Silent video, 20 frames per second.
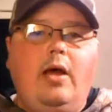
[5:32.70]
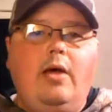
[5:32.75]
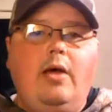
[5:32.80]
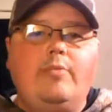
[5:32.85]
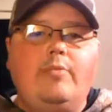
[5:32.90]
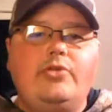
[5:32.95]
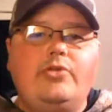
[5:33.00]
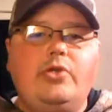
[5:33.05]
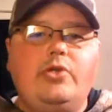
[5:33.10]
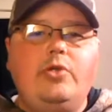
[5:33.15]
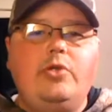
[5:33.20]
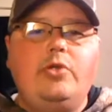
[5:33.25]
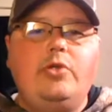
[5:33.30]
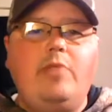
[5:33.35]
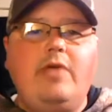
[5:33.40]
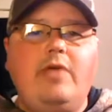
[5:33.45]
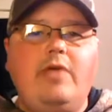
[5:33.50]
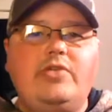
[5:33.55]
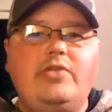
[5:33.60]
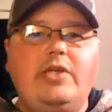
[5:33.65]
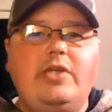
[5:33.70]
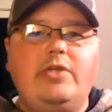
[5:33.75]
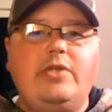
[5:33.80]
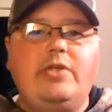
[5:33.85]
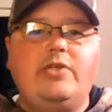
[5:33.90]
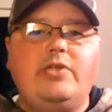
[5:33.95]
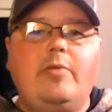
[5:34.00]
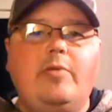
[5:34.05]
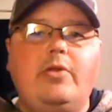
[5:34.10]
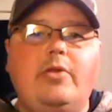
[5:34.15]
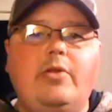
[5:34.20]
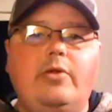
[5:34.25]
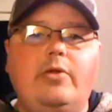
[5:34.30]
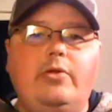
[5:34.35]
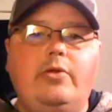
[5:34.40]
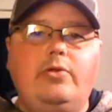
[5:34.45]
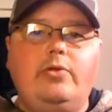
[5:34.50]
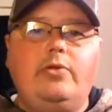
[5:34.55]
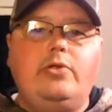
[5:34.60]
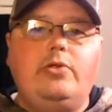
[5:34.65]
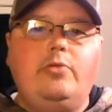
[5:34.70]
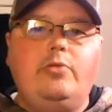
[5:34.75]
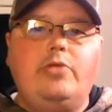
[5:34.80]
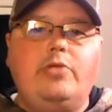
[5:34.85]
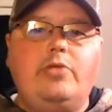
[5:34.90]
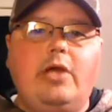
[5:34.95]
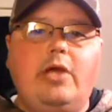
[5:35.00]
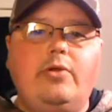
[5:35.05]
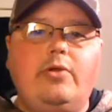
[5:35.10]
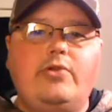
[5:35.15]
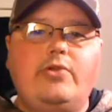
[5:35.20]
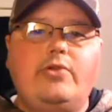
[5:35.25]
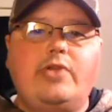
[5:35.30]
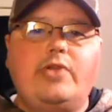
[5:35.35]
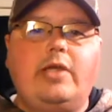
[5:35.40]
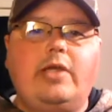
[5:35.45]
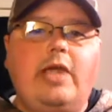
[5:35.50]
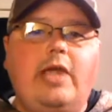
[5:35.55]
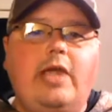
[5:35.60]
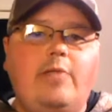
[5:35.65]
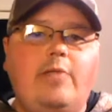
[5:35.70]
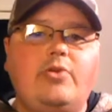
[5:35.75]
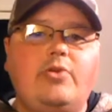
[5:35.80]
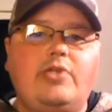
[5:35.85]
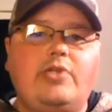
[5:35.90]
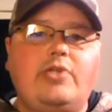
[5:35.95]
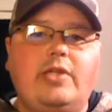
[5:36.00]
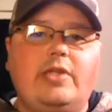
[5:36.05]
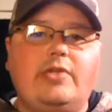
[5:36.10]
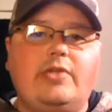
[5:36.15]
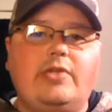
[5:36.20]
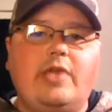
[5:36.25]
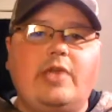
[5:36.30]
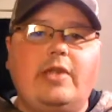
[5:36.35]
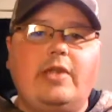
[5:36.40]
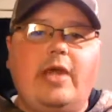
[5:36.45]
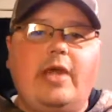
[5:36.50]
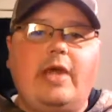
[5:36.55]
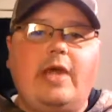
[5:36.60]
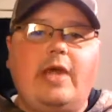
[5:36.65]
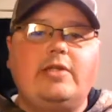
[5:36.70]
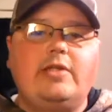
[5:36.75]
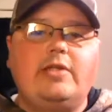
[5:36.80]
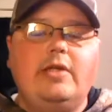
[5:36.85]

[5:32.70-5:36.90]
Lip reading: So you may have seen some other YouTube channels like gamers and things like that